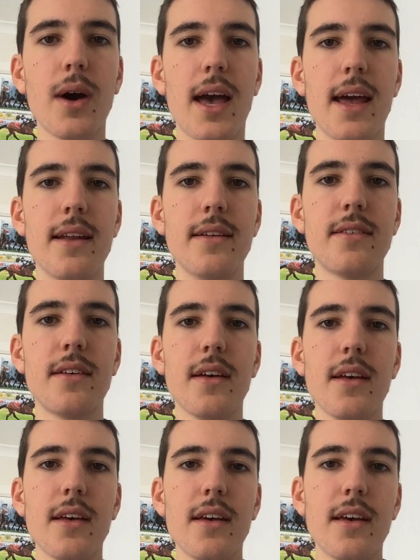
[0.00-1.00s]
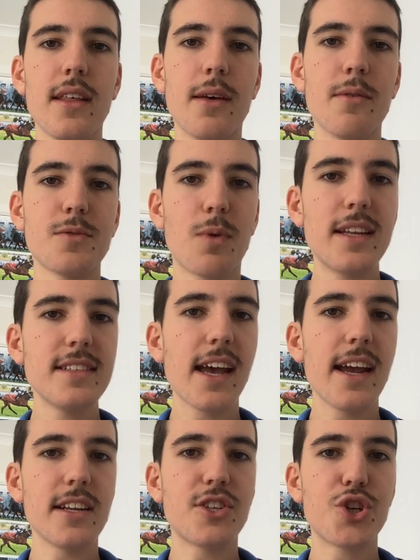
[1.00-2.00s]
And there was one day
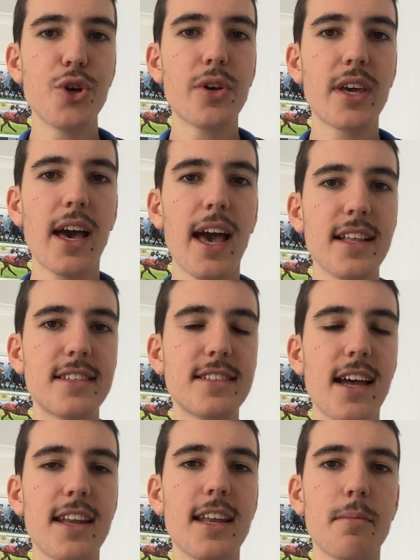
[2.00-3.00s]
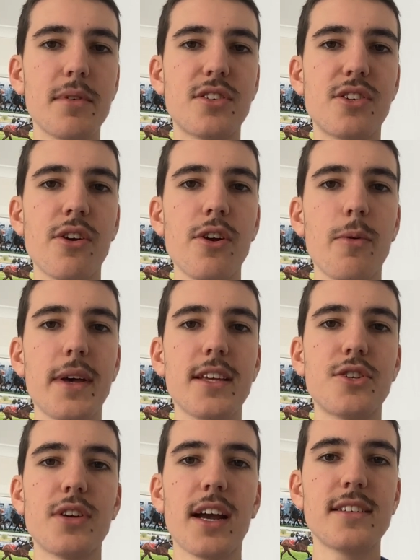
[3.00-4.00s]
at Echuca at start number 2 where the
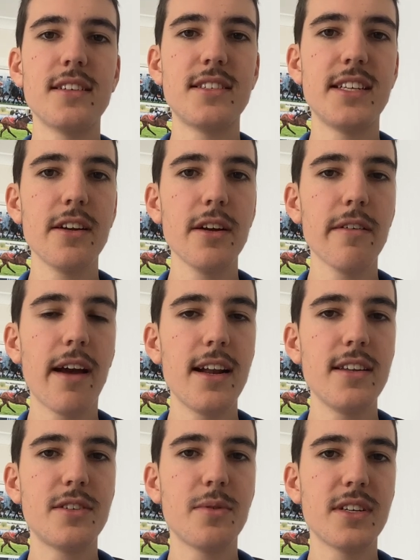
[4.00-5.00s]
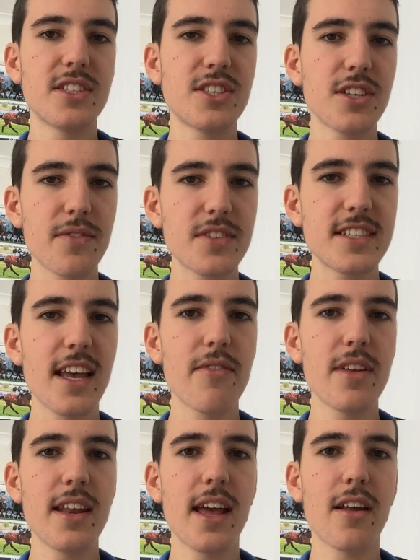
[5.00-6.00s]
track deteriorated to a soft
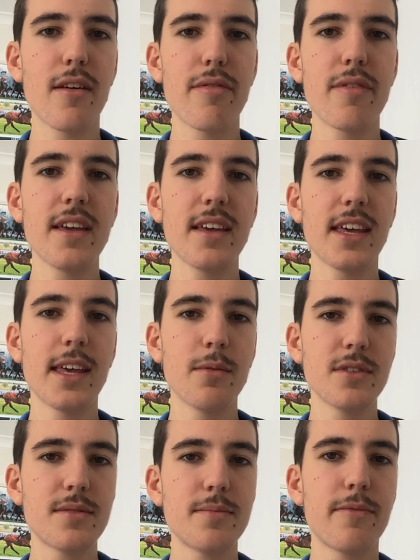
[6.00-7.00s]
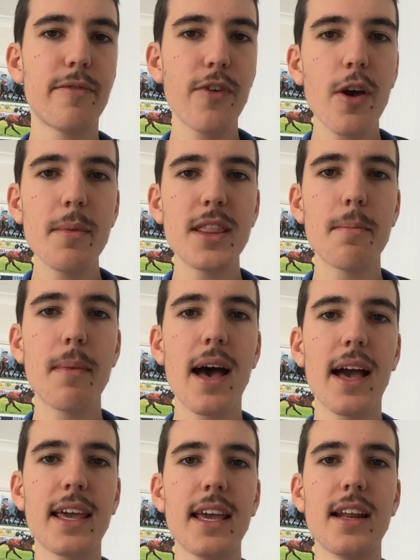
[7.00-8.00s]
7, and I think he was firm in the
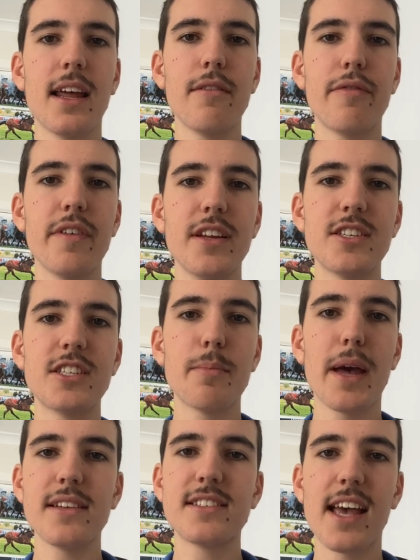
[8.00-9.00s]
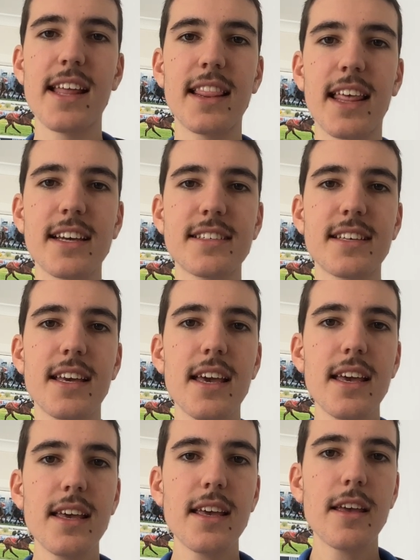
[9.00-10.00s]
market and finished about 10 lengths
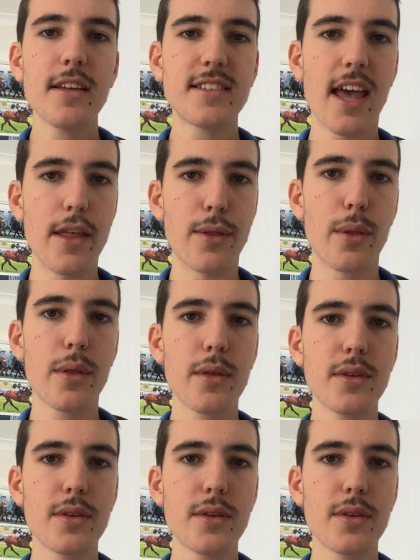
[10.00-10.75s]
10th.